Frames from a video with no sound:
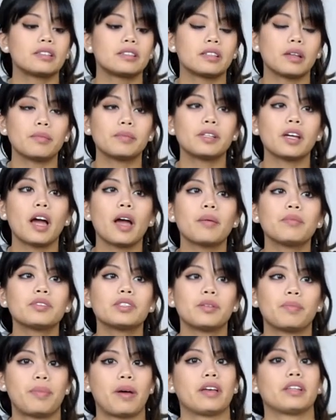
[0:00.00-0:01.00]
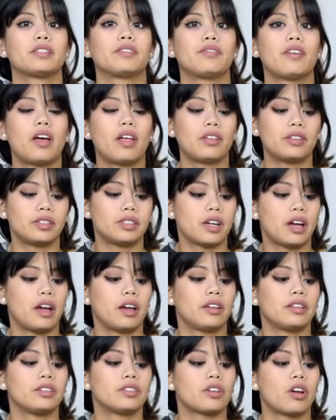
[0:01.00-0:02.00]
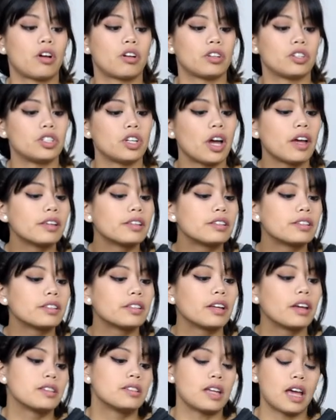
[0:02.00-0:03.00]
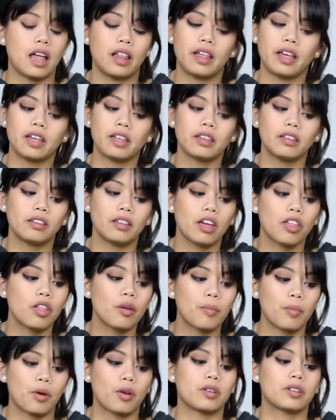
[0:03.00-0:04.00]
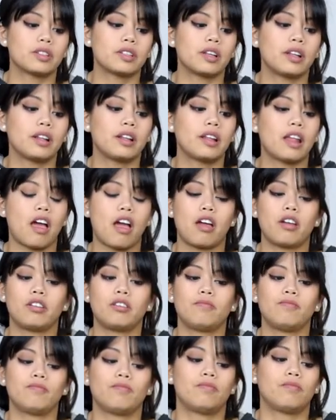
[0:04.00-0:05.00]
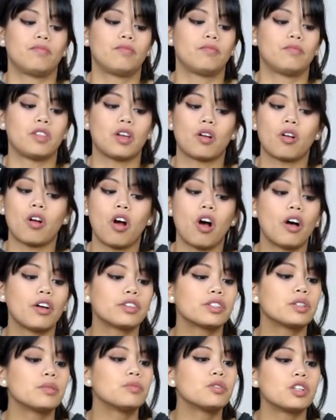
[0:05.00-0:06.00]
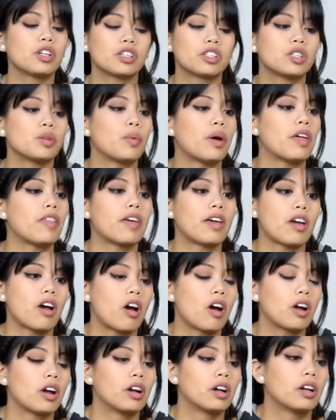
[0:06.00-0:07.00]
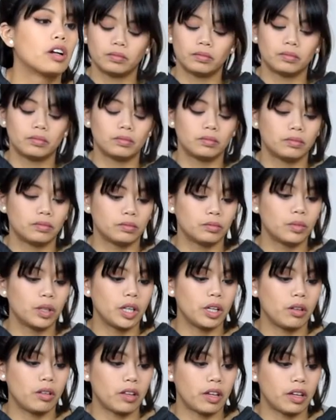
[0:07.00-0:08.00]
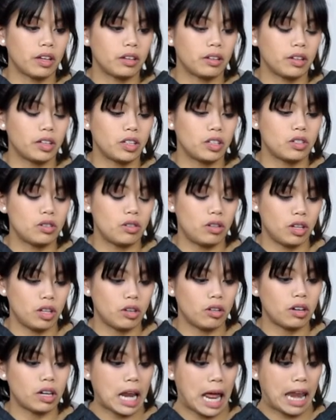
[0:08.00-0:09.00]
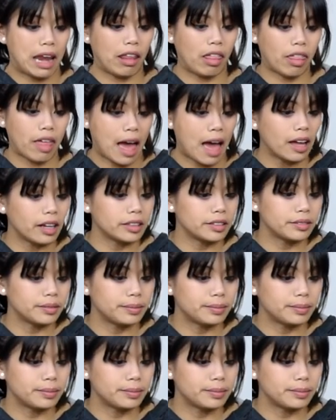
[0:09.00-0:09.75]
Sometimes the best Valentines are just telling the other person that they're awesome just the way they are. What do you think? Do you think you can handle that?